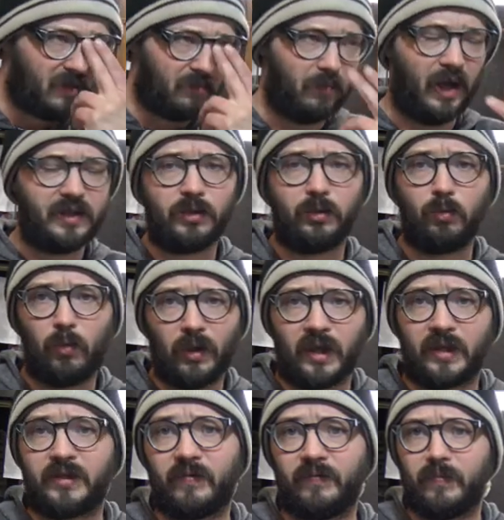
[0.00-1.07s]
Might do one
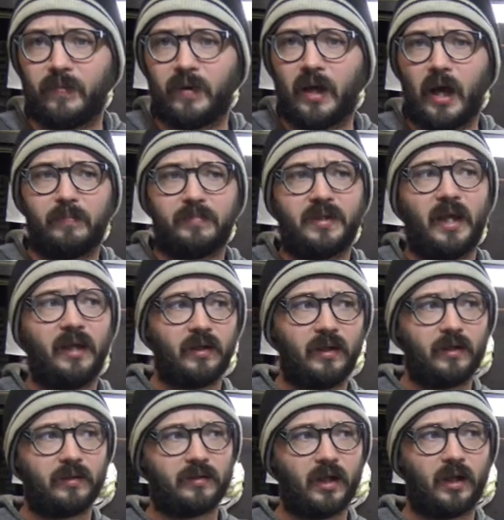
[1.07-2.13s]
other update
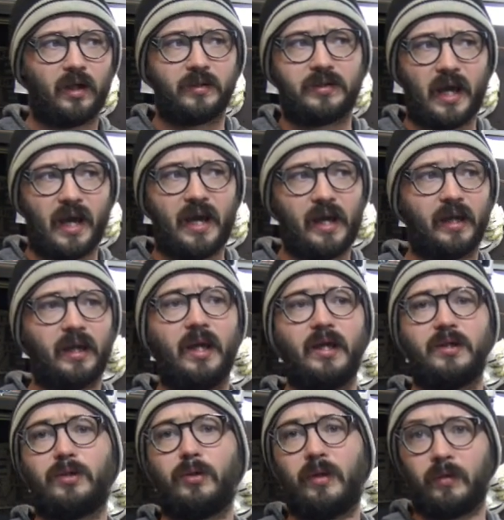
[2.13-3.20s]
that I'll tag
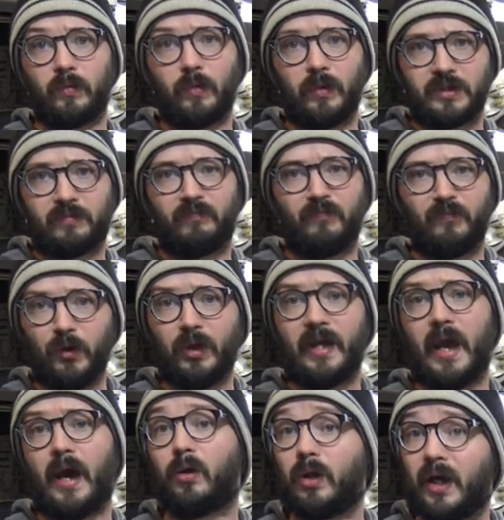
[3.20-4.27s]
into it which
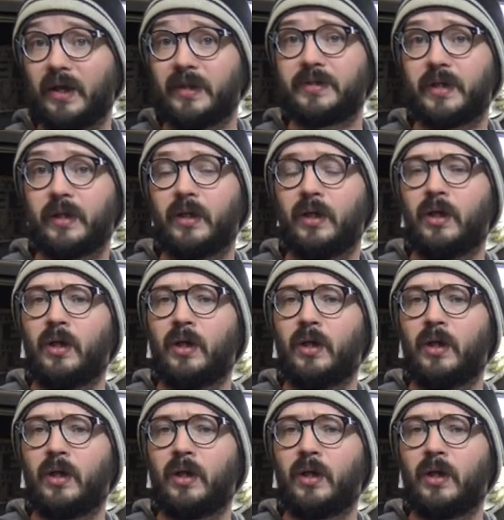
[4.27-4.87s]
fully outlines it.